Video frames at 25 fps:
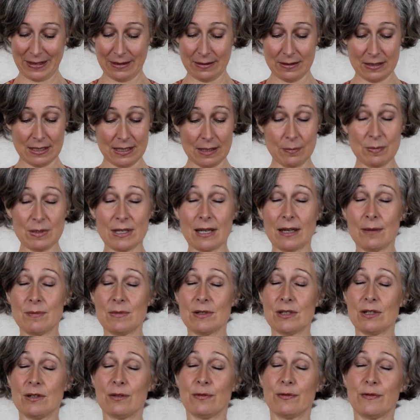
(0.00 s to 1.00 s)

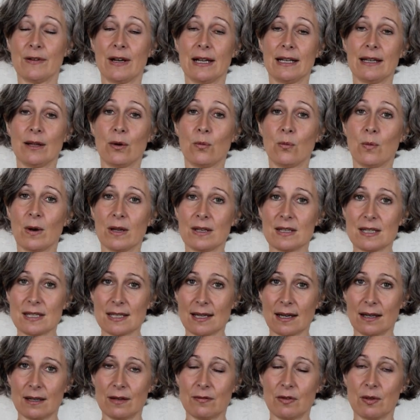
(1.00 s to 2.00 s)
Sometimes you'll find that one
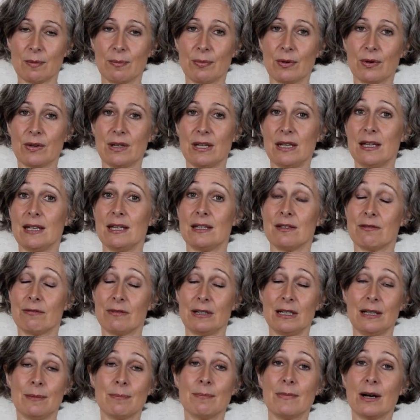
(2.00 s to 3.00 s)
side of your body is
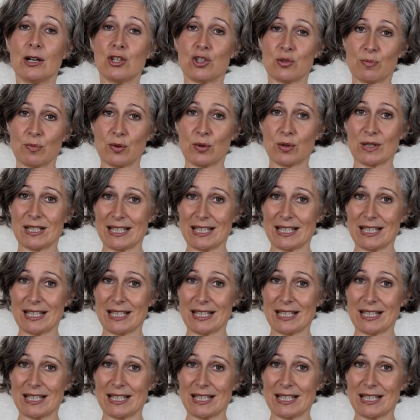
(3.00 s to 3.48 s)
really much more